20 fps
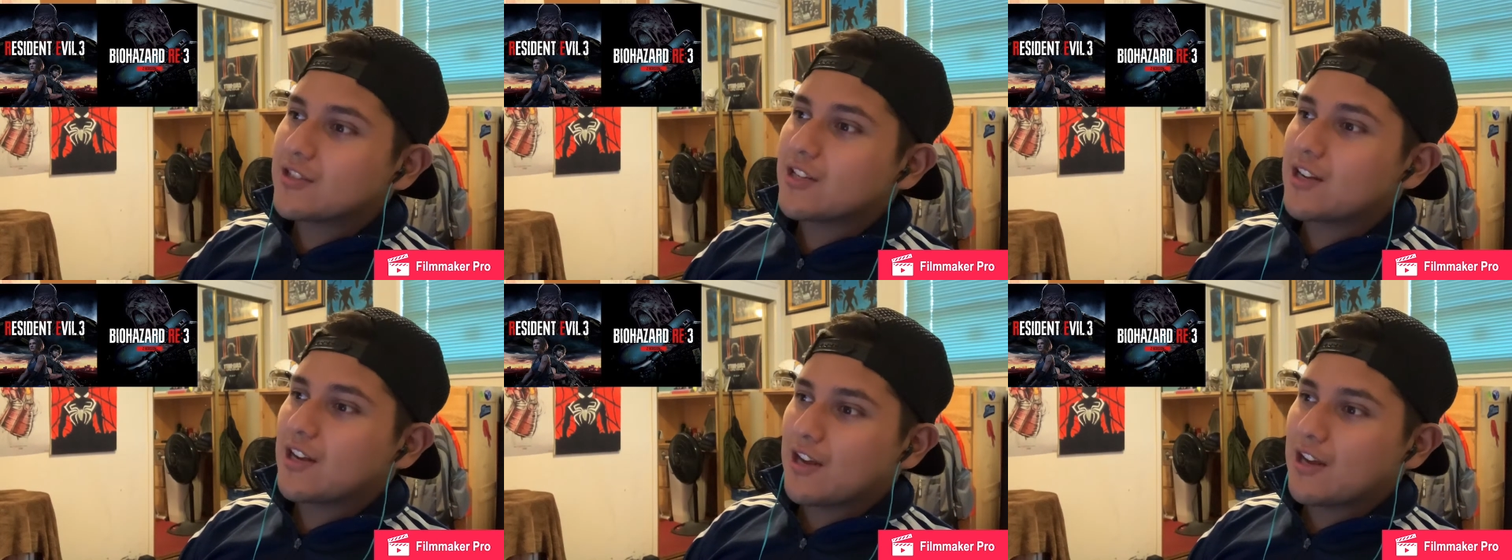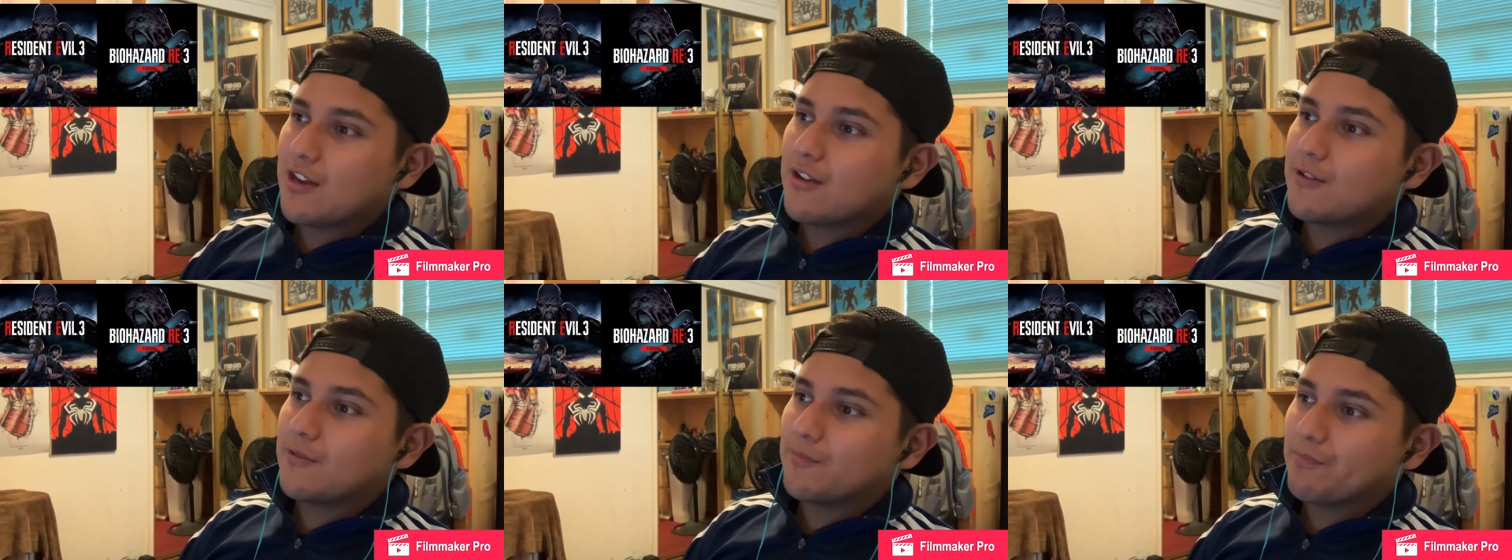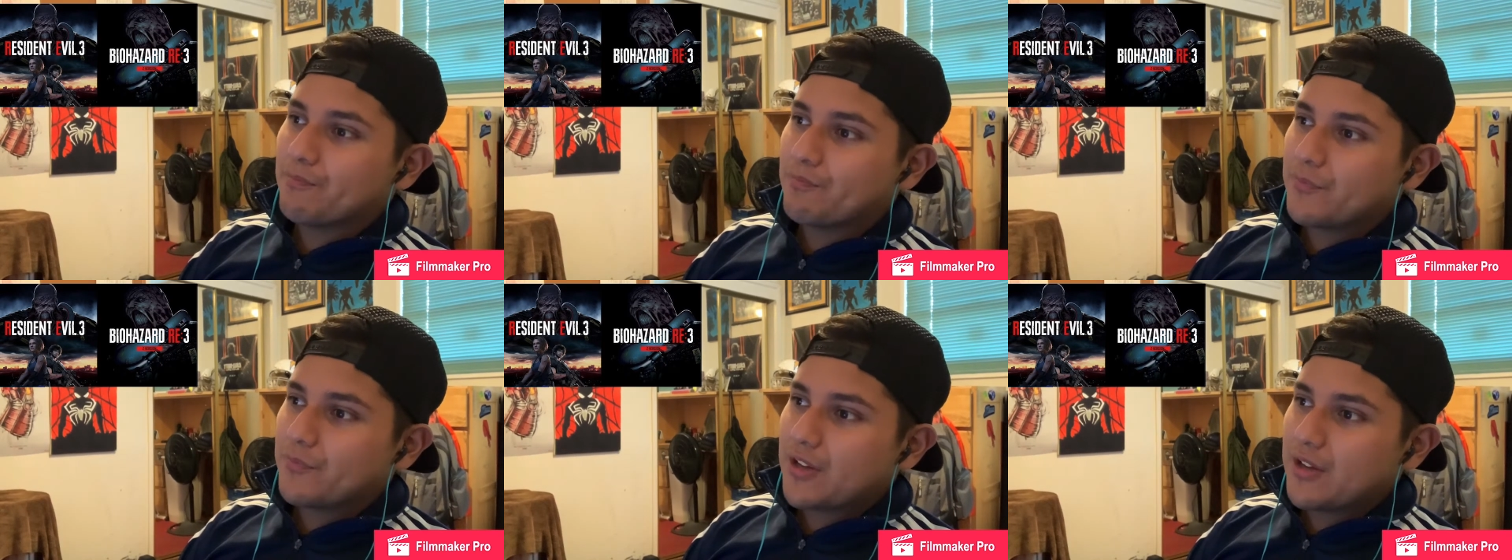the hair.
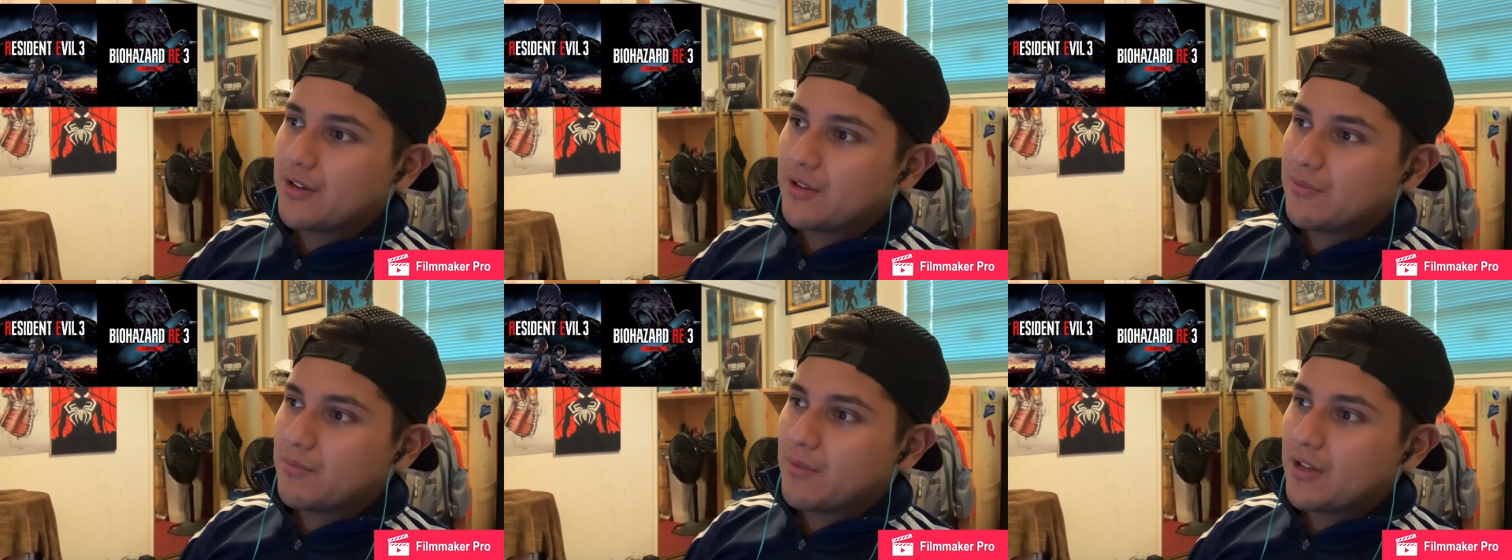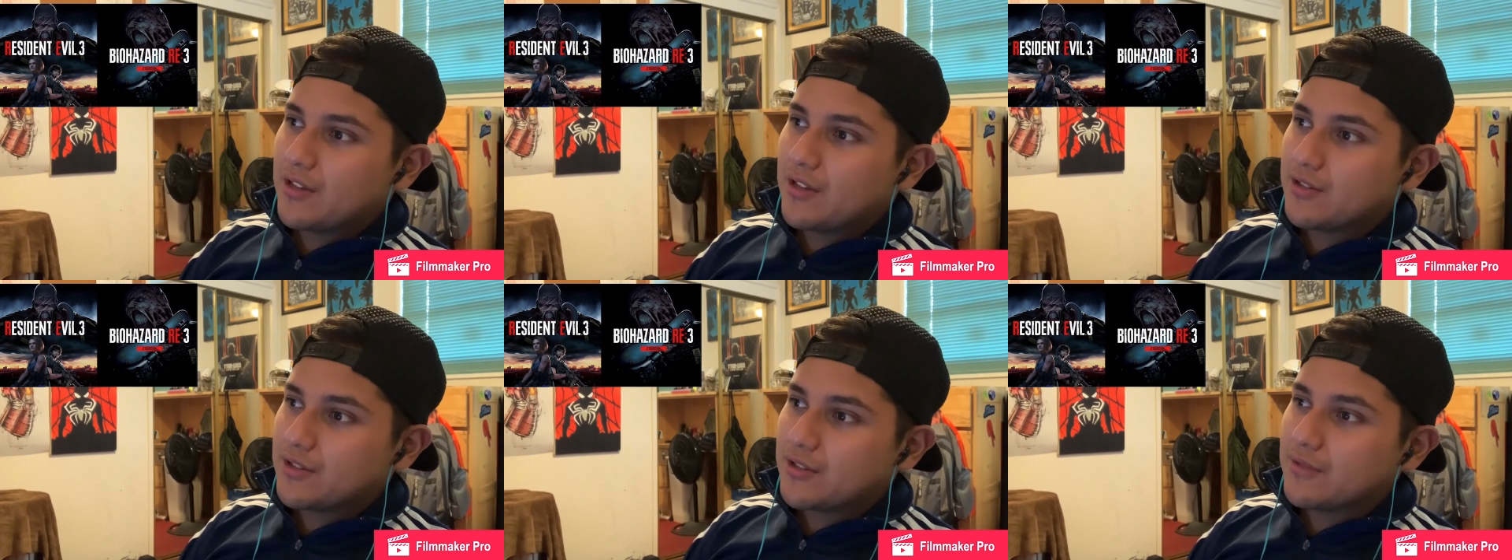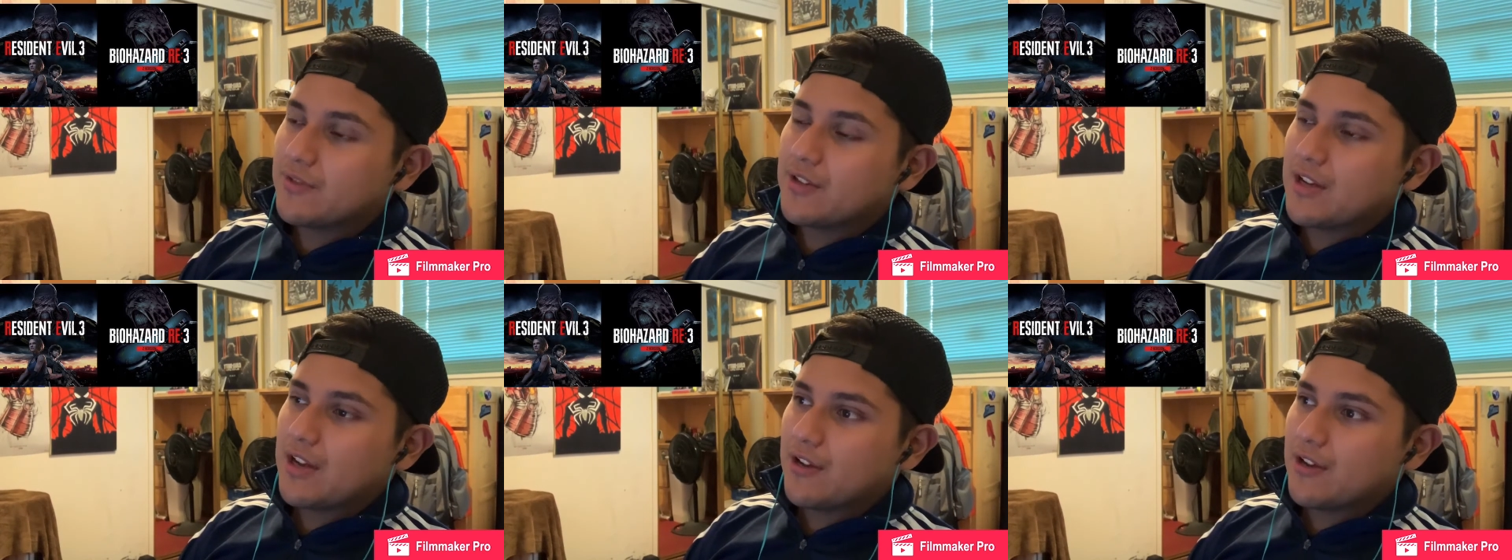They made a
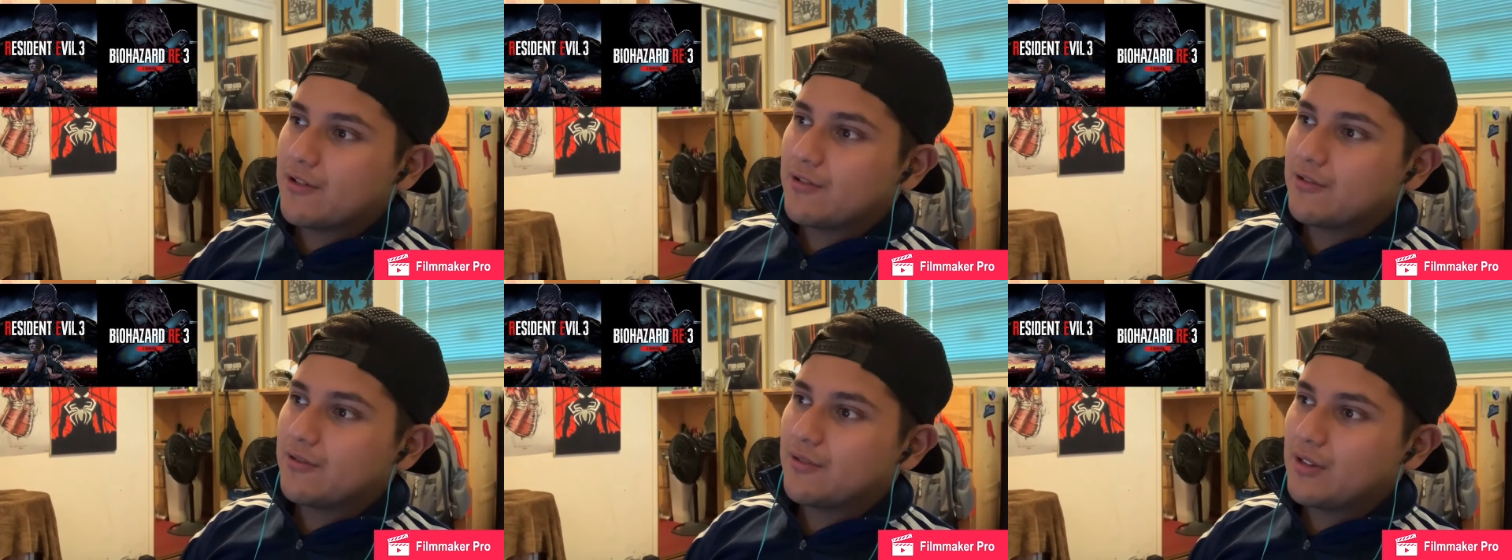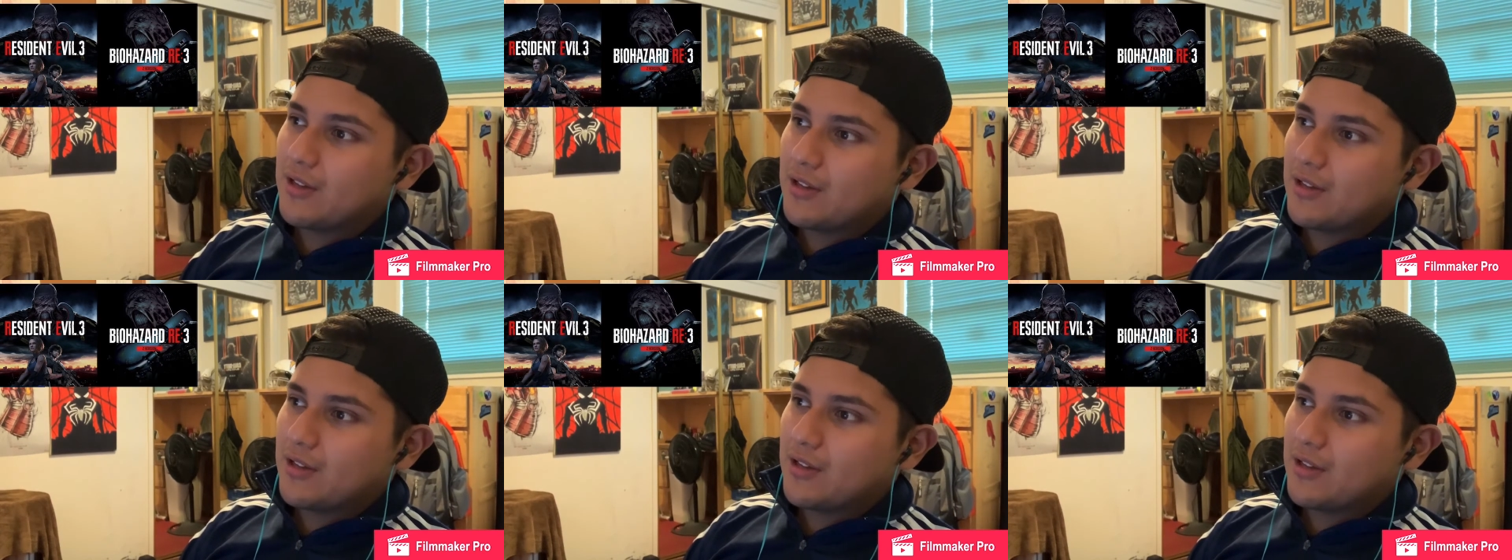different hair.